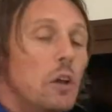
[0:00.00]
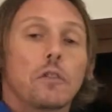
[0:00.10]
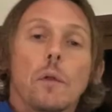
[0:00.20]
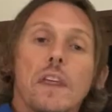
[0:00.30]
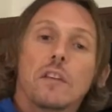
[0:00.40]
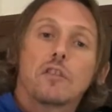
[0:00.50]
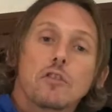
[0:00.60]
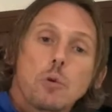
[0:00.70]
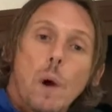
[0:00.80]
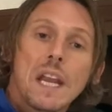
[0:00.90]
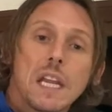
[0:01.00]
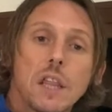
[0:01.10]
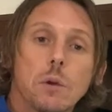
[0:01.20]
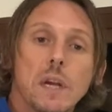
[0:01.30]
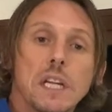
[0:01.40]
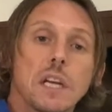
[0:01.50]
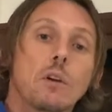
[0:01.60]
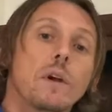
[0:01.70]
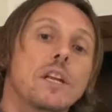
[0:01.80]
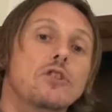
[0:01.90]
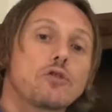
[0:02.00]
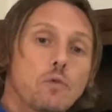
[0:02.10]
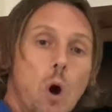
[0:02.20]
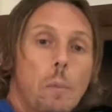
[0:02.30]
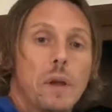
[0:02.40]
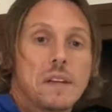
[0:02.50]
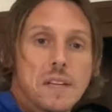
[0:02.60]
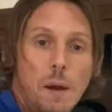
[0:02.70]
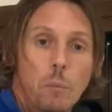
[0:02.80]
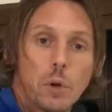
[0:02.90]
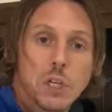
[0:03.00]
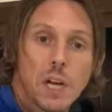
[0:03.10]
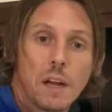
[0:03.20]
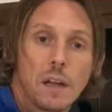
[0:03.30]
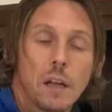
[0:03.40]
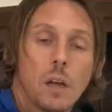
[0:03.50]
So this 23 degree drop in temperature